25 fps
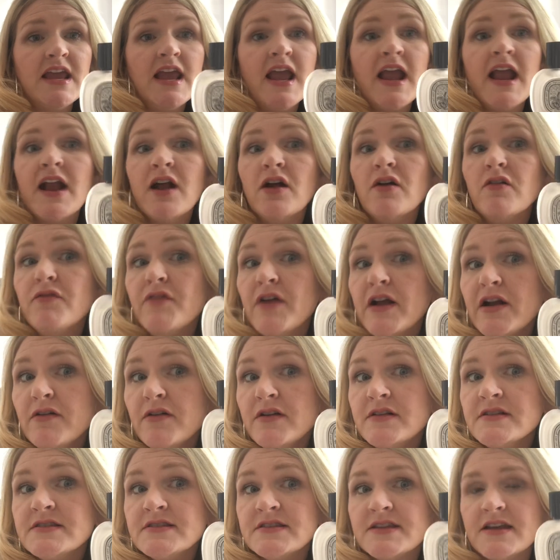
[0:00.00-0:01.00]
a hair
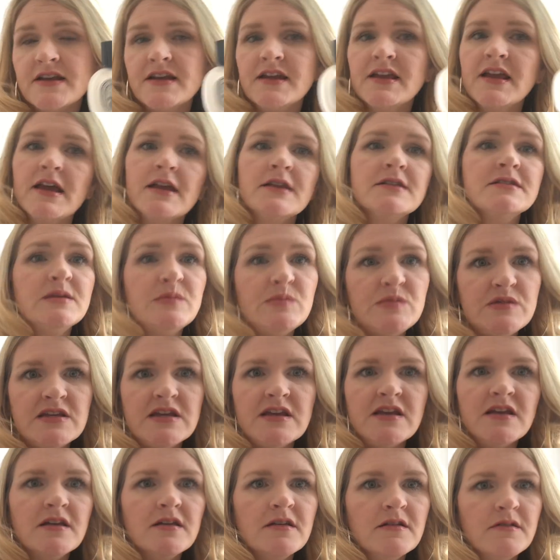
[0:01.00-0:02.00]
fragrance, and again,
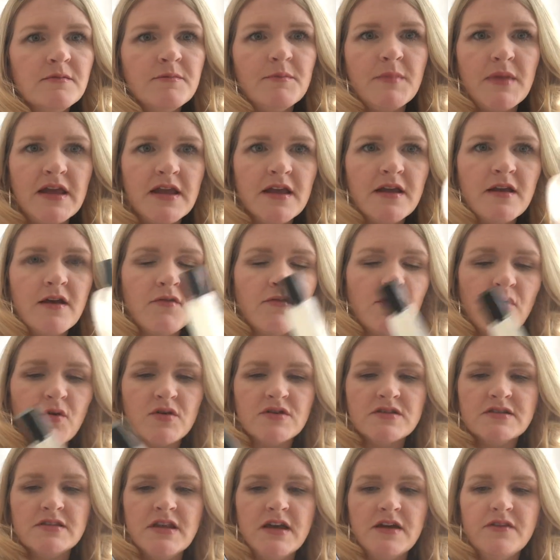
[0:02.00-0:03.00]
Diptyque, me, of
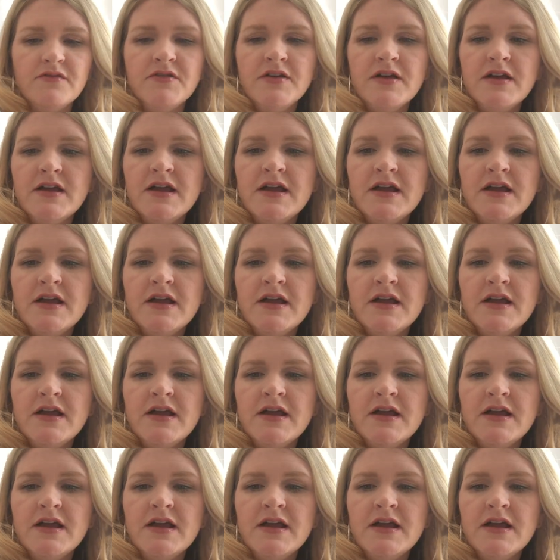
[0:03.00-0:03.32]
course, love.